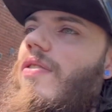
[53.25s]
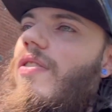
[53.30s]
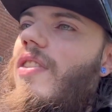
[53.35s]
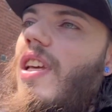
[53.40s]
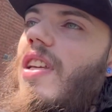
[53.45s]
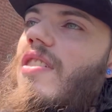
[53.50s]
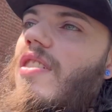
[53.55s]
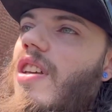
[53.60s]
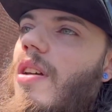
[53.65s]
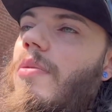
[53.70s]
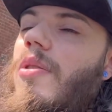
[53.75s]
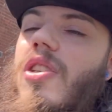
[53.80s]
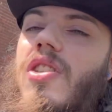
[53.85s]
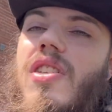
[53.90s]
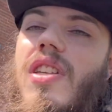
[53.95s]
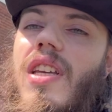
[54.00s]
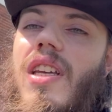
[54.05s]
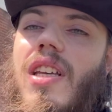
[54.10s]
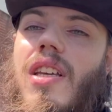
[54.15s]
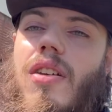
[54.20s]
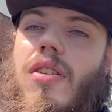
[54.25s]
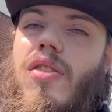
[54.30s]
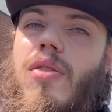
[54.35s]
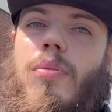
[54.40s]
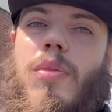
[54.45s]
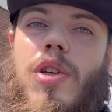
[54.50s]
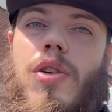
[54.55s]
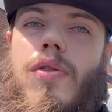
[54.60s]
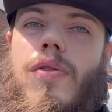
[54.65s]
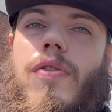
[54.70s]
Next time you see it, it'll
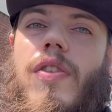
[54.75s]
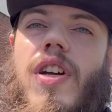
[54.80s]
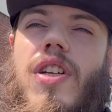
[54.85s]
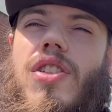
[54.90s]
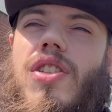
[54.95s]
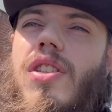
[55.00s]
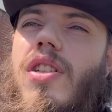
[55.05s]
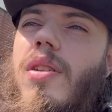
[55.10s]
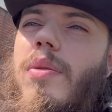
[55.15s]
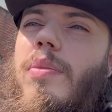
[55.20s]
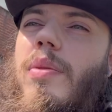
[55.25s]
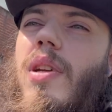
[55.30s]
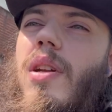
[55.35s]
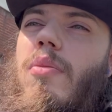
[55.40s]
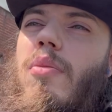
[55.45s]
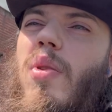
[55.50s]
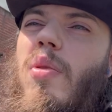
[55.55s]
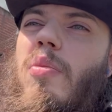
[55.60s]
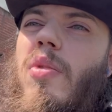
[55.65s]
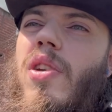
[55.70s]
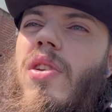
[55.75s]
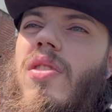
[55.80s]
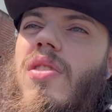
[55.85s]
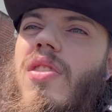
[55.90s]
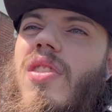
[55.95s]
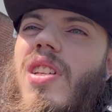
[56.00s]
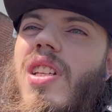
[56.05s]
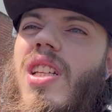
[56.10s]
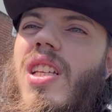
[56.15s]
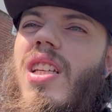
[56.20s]
be all freshened up, and then we'll be on
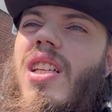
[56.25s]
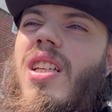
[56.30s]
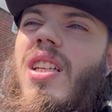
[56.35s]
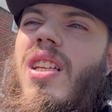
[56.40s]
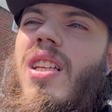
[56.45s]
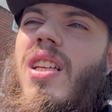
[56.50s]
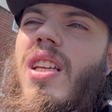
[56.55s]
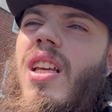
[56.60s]
to the